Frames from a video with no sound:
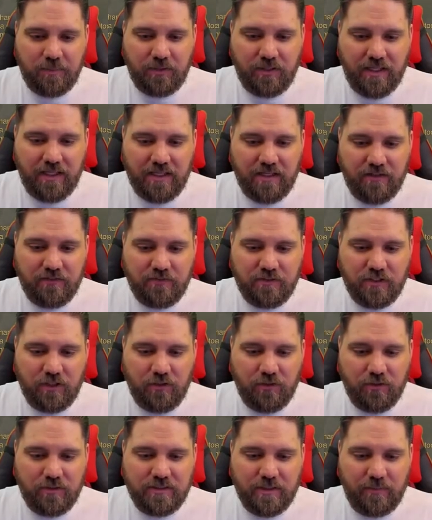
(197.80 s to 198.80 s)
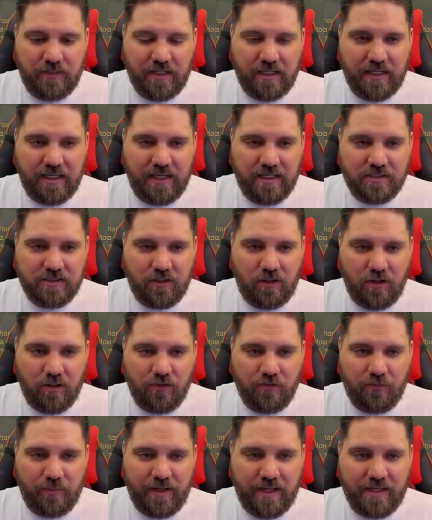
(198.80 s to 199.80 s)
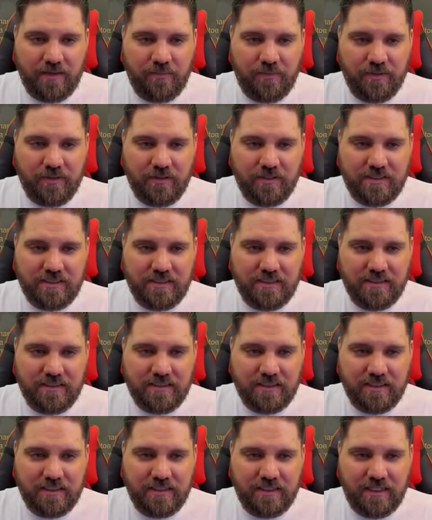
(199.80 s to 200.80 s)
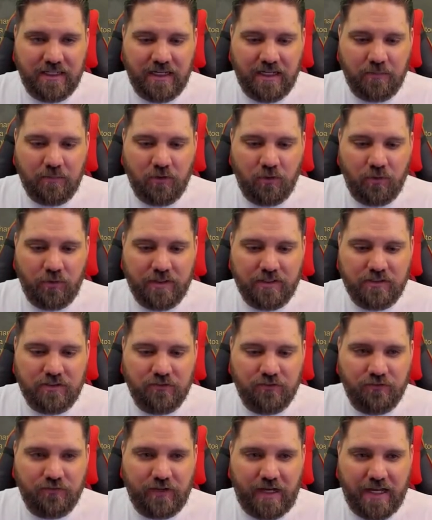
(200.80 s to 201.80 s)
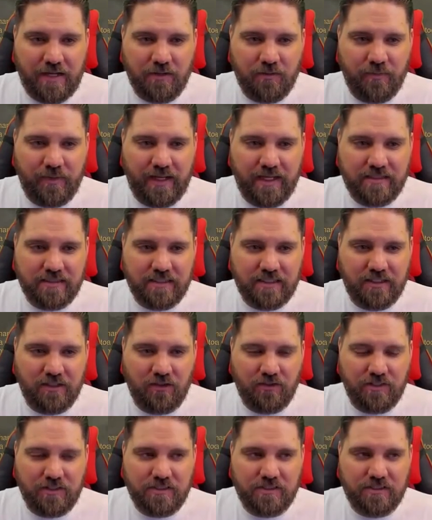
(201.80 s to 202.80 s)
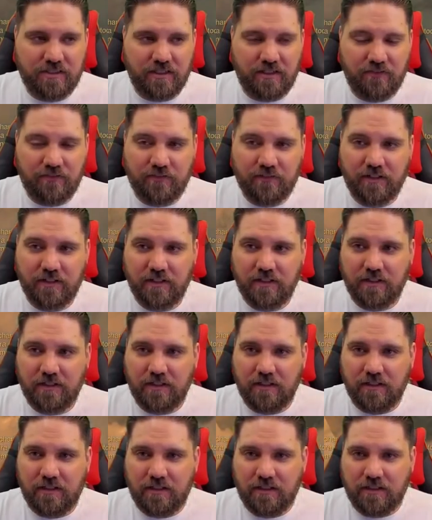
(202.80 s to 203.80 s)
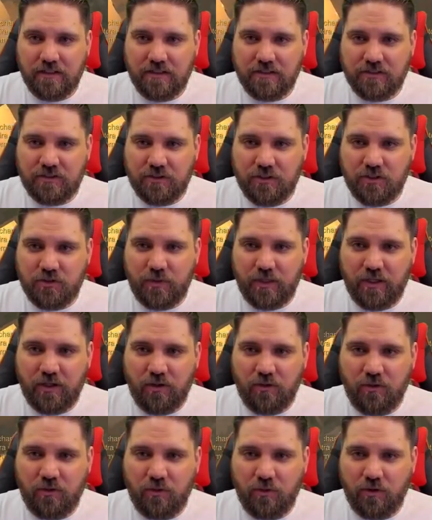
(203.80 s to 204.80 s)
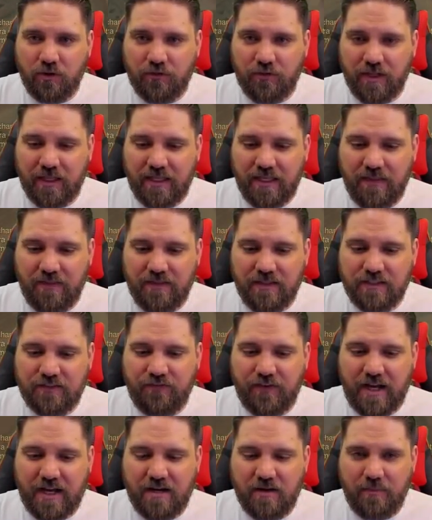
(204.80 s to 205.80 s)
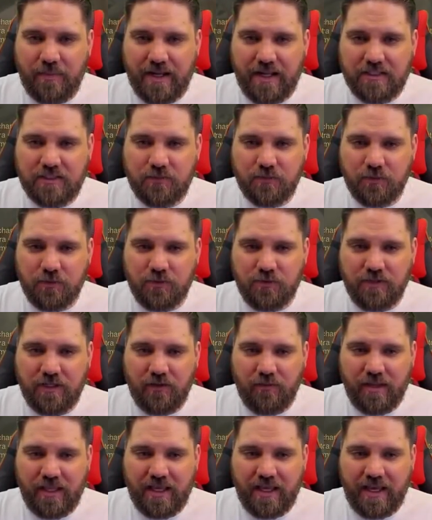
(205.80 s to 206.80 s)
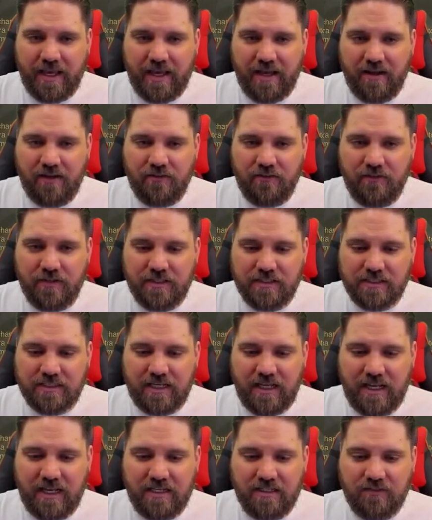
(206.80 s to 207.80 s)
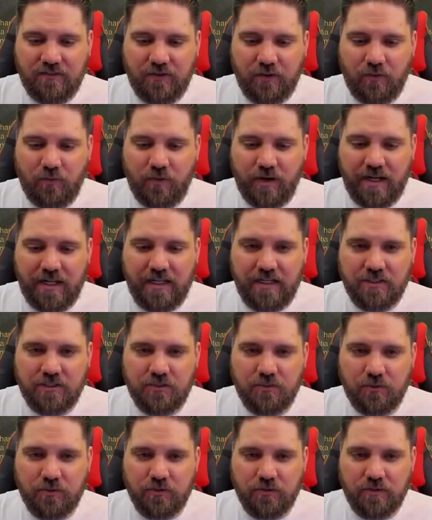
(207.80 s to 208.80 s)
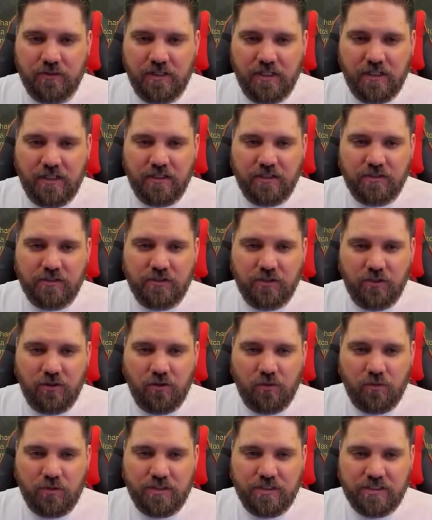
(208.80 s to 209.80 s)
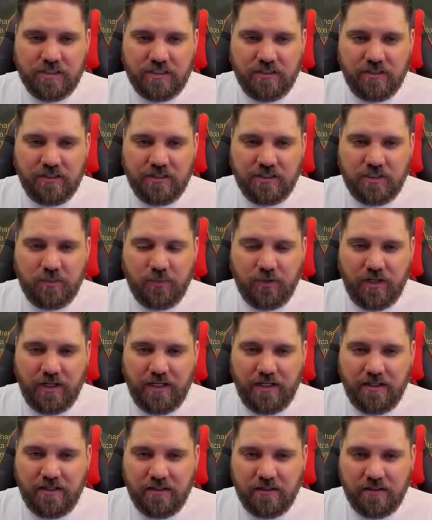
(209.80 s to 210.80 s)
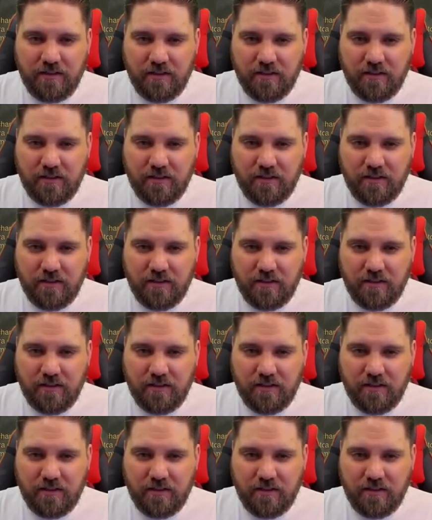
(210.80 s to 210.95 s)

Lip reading: Plague of Toads. I'm going to cast all of my abilities, and then I am going to Fire Bats, kill this stuff. As soon as we go north, again, this Fire Bats rune that we have is kind of a ranged rune. So we're just going to spread